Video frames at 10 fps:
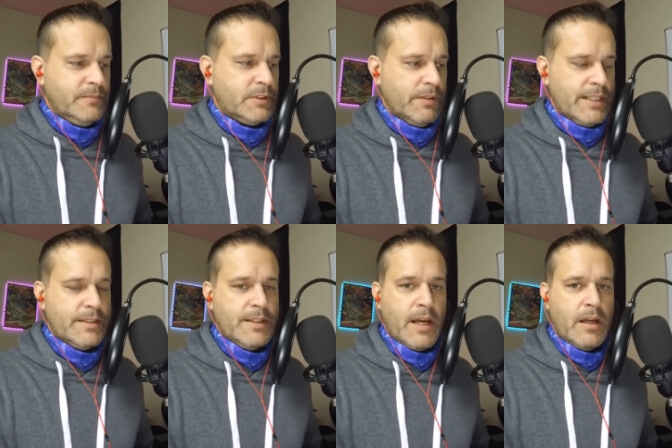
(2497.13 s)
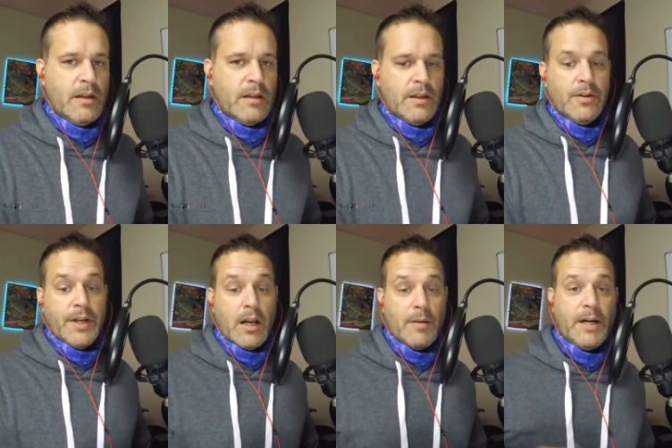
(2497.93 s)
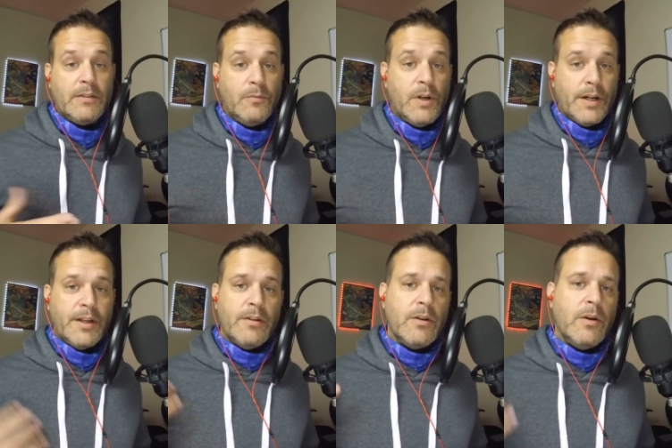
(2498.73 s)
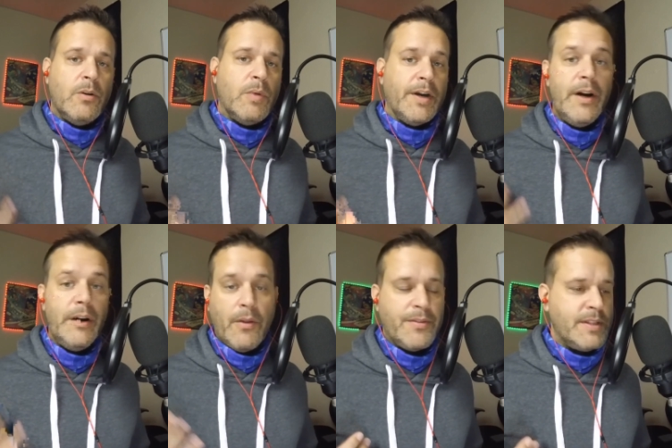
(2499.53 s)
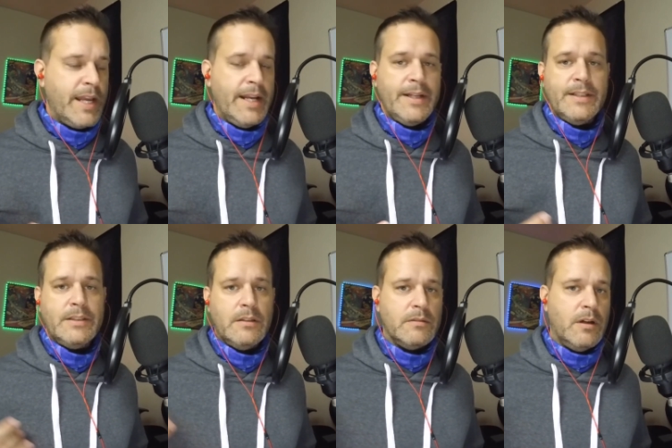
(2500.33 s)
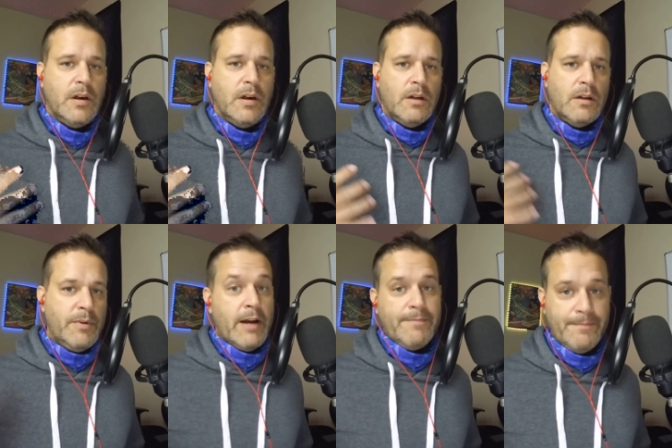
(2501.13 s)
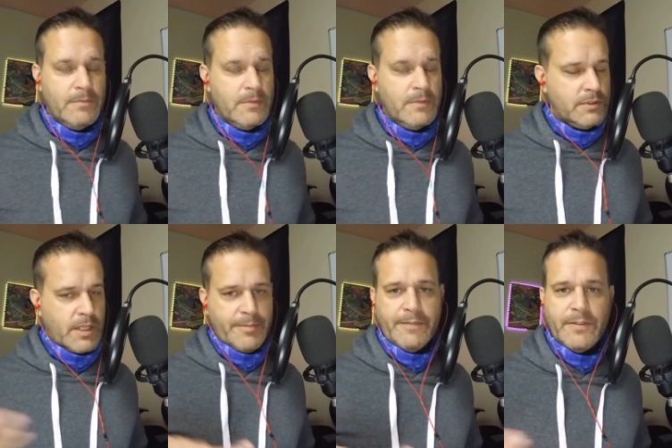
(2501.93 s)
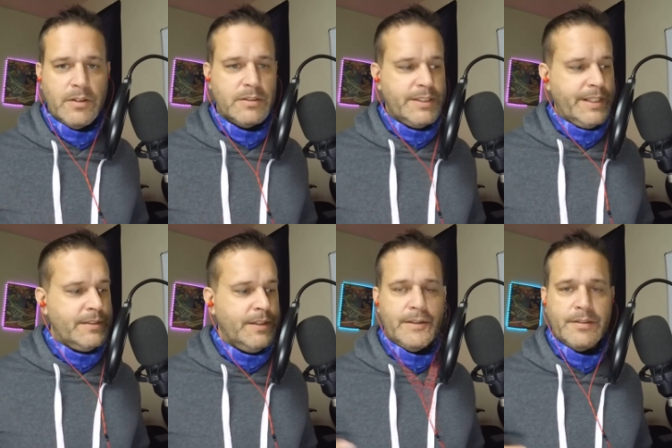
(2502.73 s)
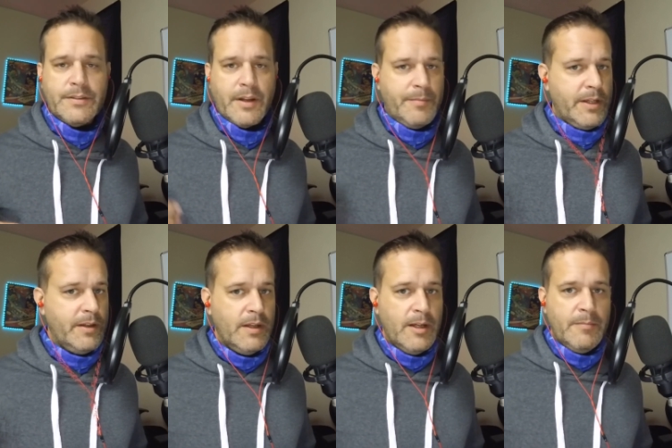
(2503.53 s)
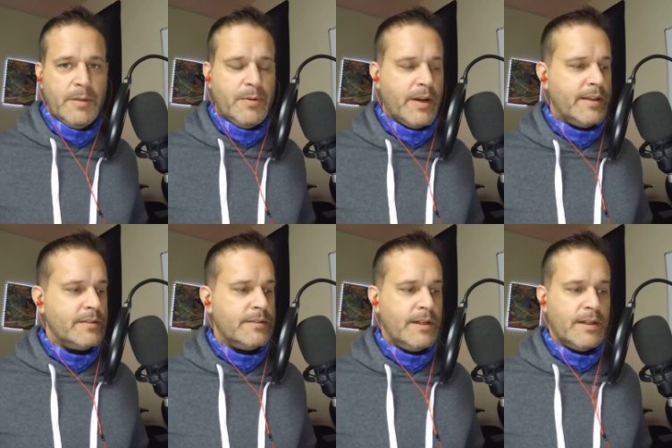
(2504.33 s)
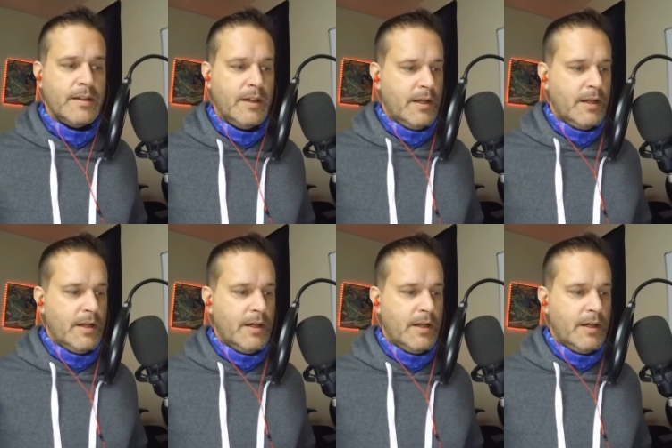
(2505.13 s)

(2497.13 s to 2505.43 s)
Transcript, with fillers: So let's say, you know, you got to go back to work. You don't know what your health state is. You don't know. We have, it's going to be flu season here. It's going to be people getting sick.